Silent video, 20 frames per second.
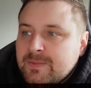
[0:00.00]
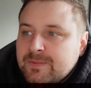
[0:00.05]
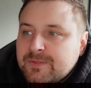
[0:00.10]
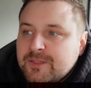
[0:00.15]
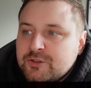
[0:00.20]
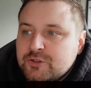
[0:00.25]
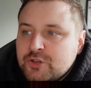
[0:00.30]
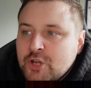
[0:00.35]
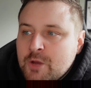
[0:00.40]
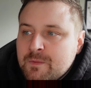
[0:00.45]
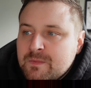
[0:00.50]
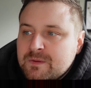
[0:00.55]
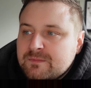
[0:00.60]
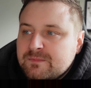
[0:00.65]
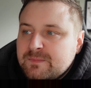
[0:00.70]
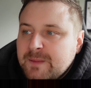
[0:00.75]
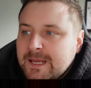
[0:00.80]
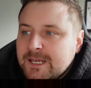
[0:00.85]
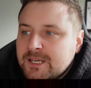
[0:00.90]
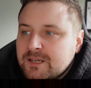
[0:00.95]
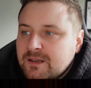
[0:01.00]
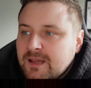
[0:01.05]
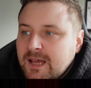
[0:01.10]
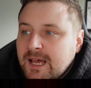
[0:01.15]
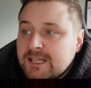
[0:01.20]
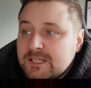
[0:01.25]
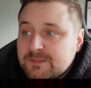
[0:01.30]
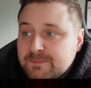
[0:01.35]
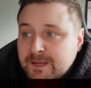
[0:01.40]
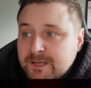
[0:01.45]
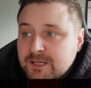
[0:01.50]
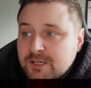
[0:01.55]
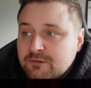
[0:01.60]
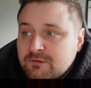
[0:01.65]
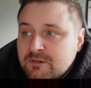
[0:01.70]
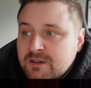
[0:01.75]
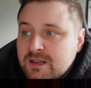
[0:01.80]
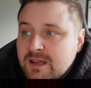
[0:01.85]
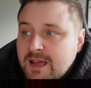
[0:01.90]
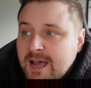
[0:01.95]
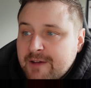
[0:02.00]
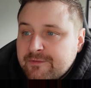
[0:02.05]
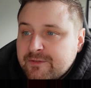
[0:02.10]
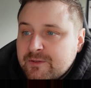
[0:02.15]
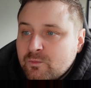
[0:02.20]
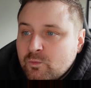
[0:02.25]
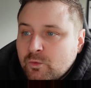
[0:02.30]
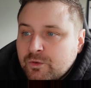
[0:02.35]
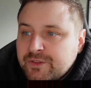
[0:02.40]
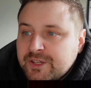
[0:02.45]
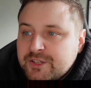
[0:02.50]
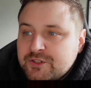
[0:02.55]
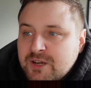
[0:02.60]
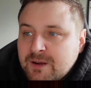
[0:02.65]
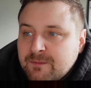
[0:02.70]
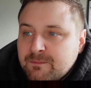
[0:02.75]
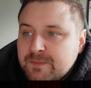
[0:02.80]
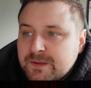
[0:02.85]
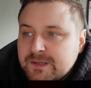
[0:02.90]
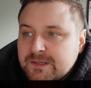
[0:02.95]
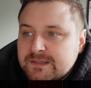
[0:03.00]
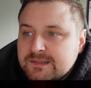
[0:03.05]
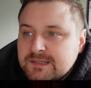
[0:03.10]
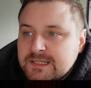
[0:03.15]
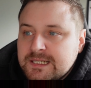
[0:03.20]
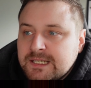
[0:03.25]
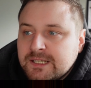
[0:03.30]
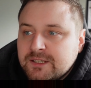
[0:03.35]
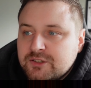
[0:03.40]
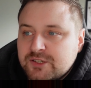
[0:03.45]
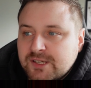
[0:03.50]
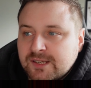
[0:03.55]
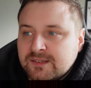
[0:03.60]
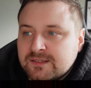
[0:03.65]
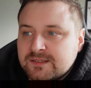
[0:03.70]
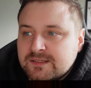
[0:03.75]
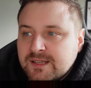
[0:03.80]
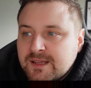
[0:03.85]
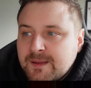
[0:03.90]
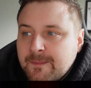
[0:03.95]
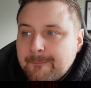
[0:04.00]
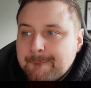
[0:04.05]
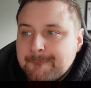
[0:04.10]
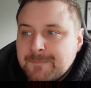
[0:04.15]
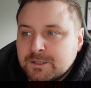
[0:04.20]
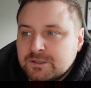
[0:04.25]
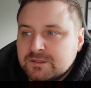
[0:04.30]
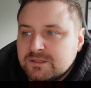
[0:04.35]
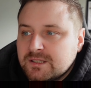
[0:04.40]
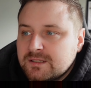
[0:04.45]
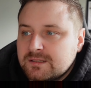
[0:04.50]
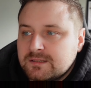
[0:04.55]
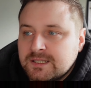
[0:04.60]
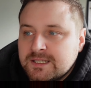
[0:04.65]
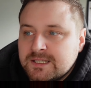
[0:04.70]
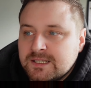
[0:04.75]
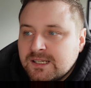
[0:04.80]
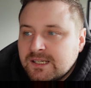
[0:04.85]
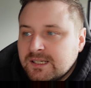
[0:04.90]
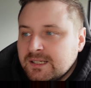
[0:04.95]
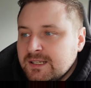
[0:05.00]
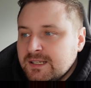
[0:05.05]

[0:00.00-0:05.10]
The German has pedigree, having won the Champions League at Chelsea, Bundesliga